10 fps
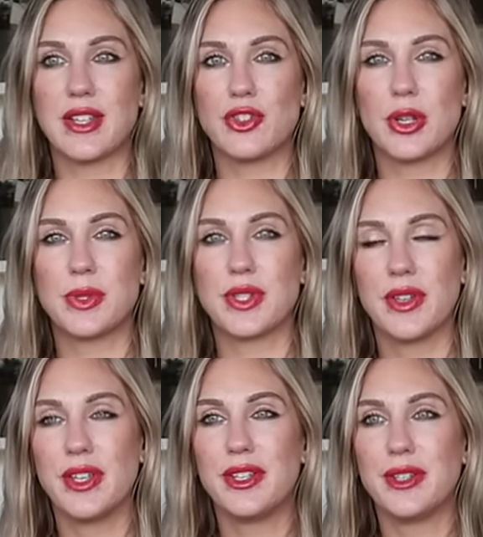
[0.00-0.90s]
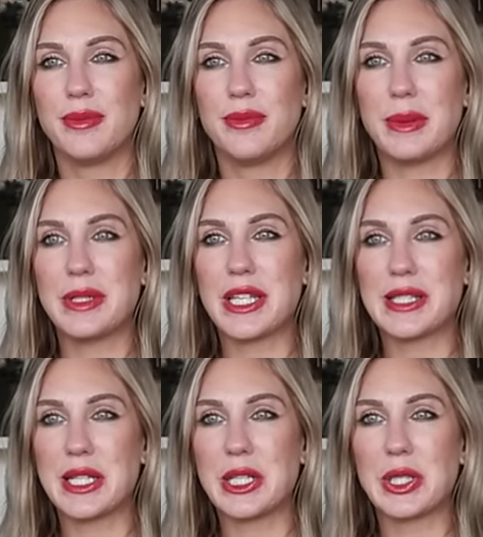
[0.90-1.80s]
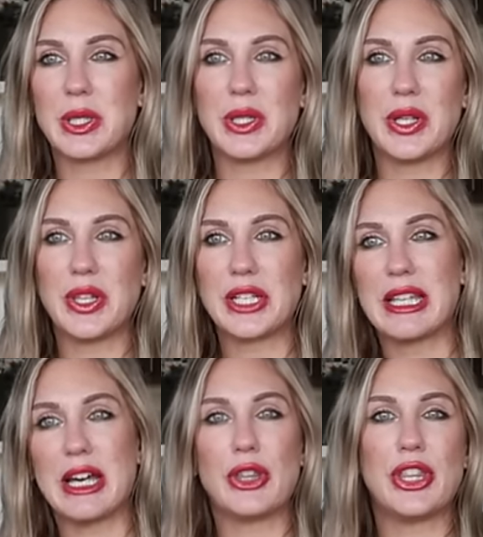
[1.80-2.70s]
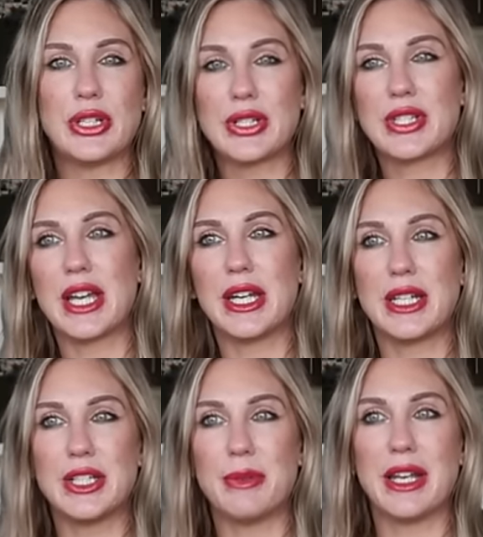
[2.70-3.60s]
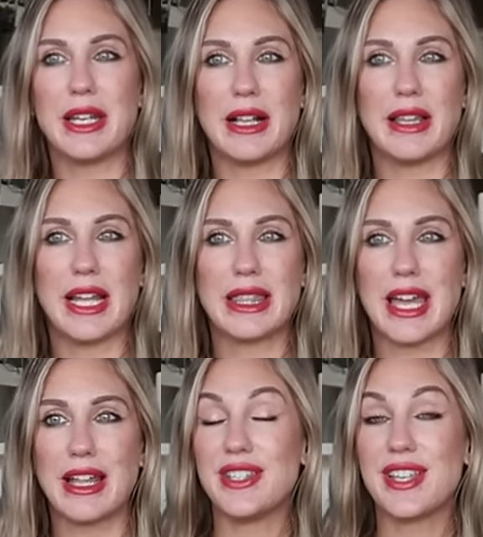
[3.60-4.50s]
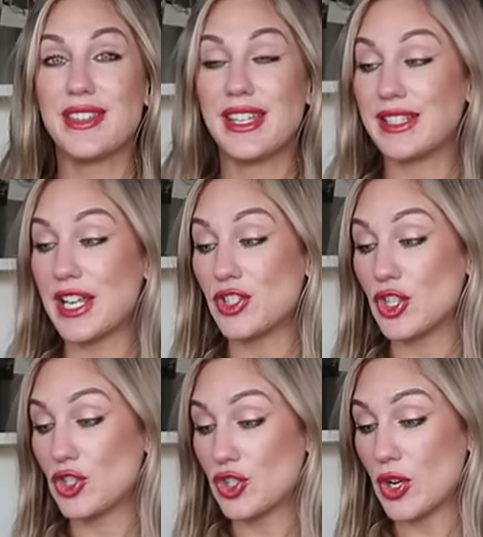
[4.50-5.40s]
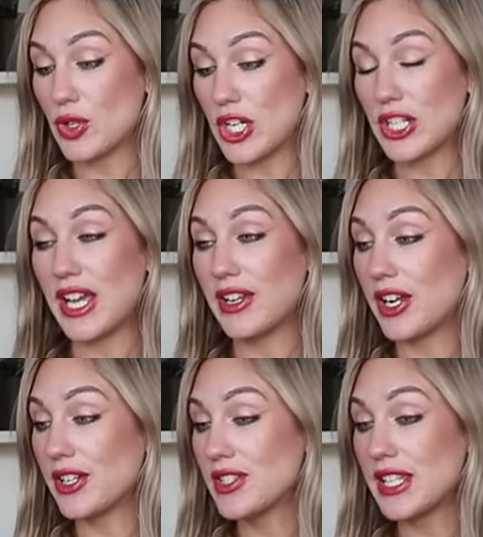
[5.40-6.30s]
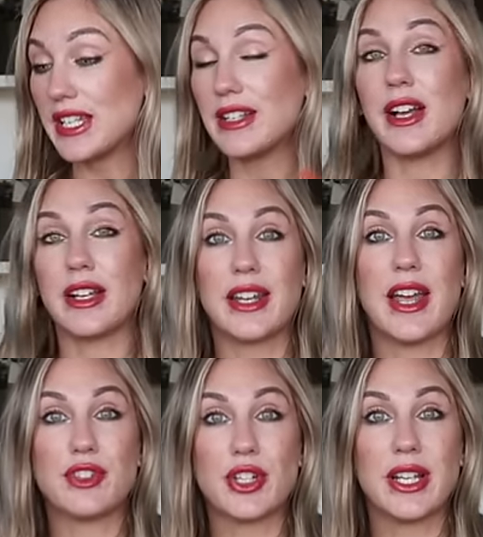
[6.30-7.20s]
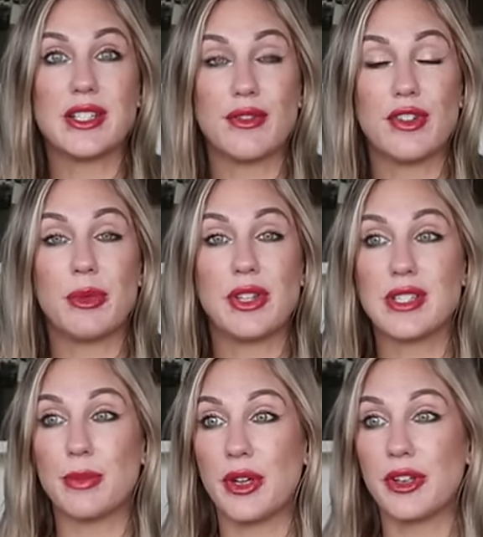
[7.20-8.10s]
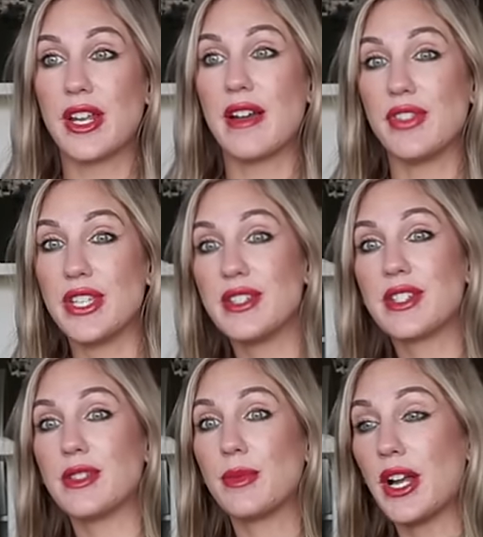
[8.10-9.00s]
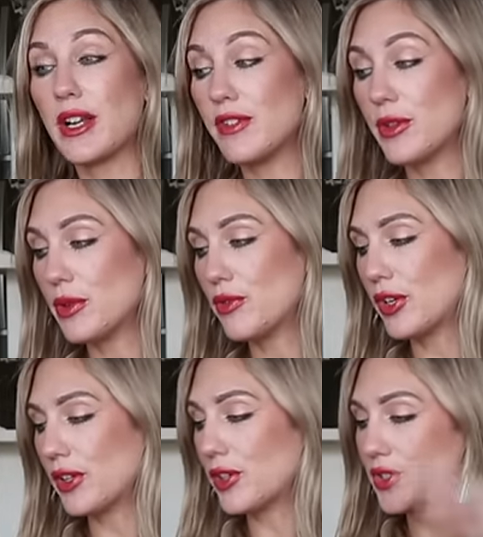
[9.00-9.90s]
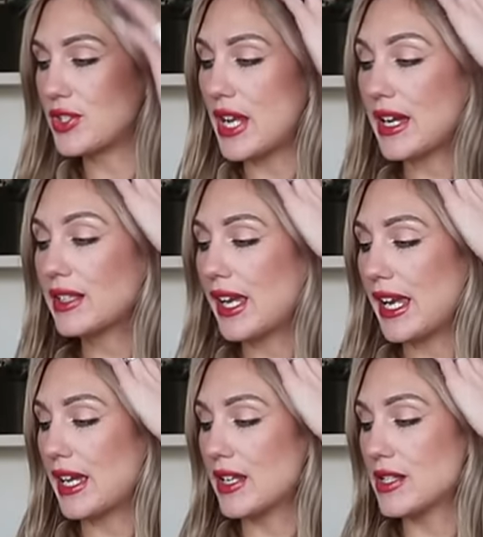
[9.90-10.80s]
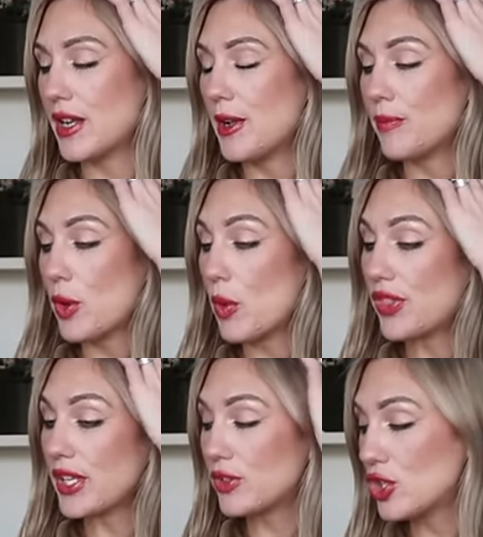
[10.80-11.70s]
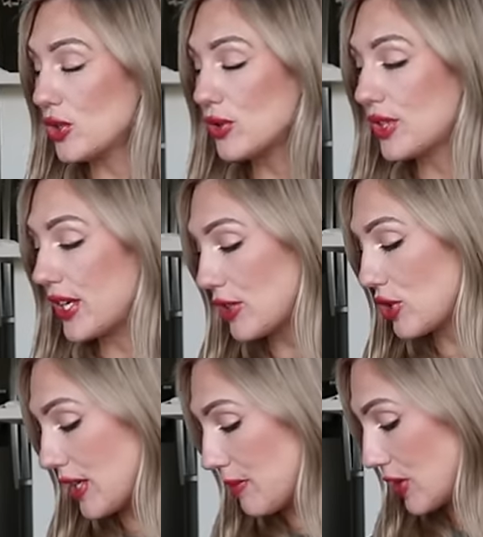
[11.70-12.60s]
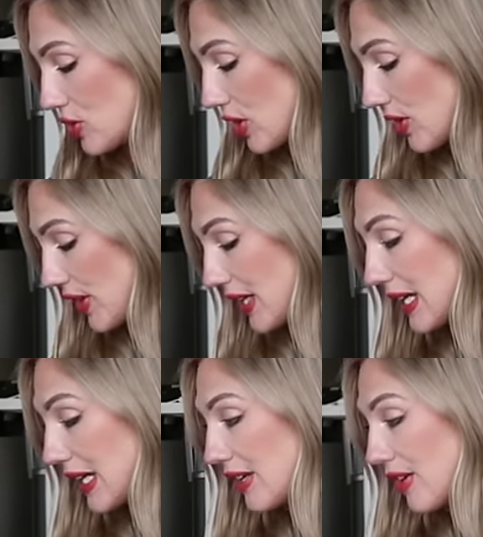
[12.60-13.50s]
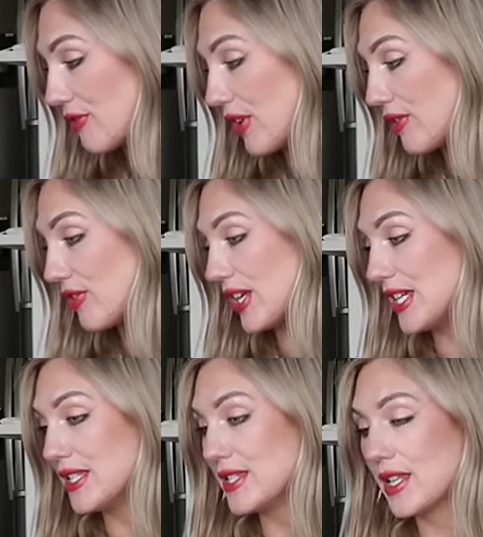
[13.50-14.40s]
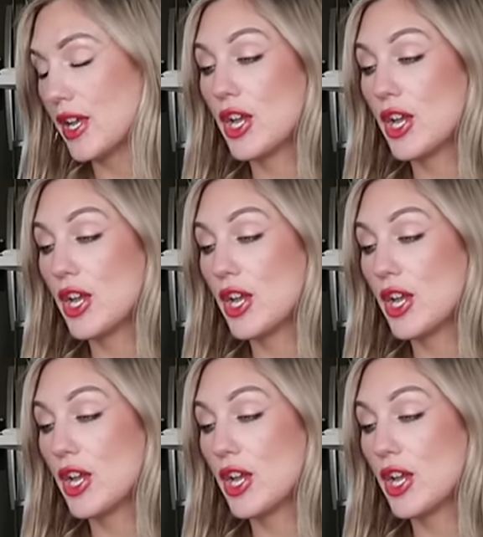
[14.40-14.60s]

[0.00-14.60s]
sun chips maybe taste like a little on like the healthier side and you might not like that. But these I think taste so good and honestly, again, after I get done filming this, I'm probably gonna have these because I'm kind of in the mood for a little snack. And one thing too that I try to make sure that I get enough of is